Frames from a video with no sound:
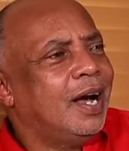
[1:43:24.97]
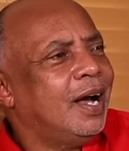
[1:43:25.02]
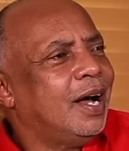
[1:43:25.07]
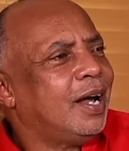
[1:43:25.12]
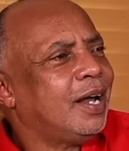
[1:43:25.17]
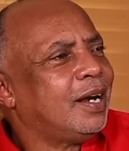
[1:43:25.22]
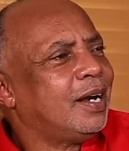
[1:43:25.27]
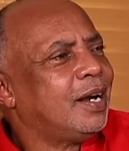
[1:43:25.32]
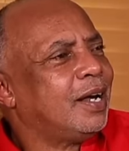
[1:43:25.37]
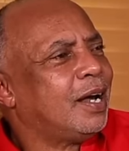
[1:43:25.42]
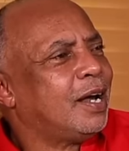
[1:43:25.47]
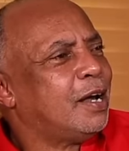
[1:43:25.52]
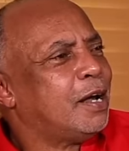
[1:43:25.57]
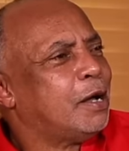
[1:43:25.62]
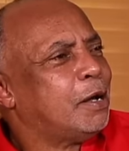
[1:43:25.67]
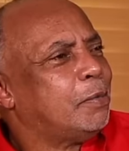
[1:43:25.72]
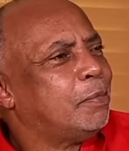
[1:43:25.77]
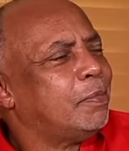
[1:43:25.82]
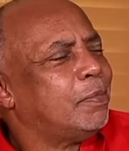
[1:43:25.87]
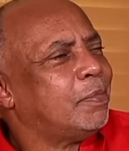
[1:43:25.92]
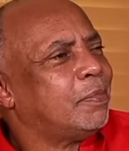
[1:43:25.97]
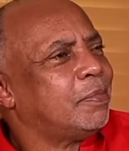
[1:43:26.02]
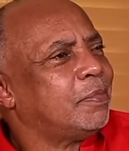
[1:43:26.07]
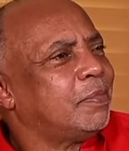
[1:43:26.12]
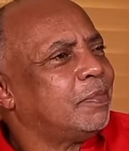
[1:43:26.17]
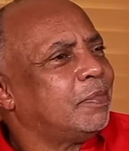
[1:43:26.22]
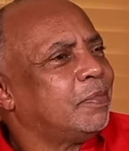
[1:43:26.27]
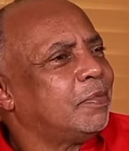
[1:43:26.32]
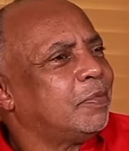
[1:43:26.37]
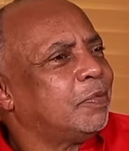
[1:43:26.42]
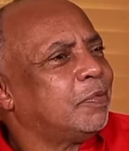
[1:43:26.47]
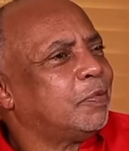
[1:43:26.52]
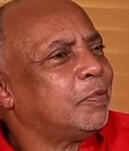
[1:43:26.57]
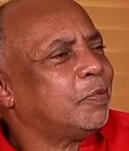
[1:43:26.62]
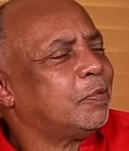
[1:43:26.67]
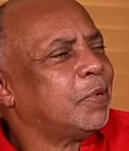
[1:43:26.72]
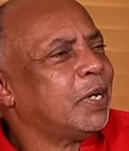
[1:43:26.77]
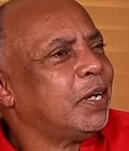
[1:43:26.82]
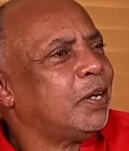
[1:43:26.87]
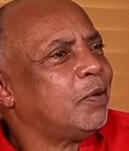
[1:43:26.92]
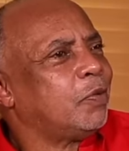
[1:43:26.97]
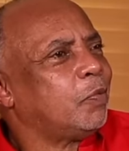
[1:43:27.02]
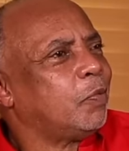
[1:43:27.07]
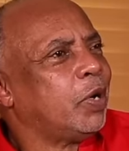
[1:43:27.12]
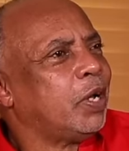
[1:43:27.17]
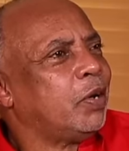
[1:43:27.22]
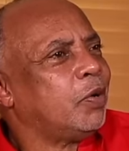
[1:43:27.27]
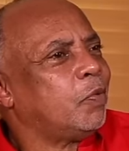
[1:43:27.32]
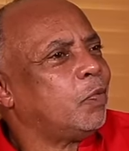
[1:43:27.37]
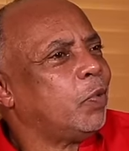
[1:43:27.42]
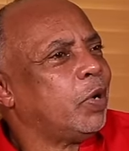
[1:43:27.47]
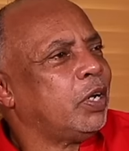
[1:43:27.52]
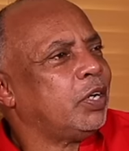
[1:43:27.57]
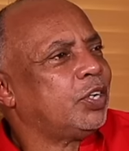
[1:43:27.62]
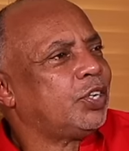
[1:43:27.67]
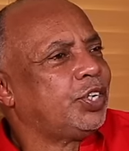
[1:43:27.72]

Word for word: And when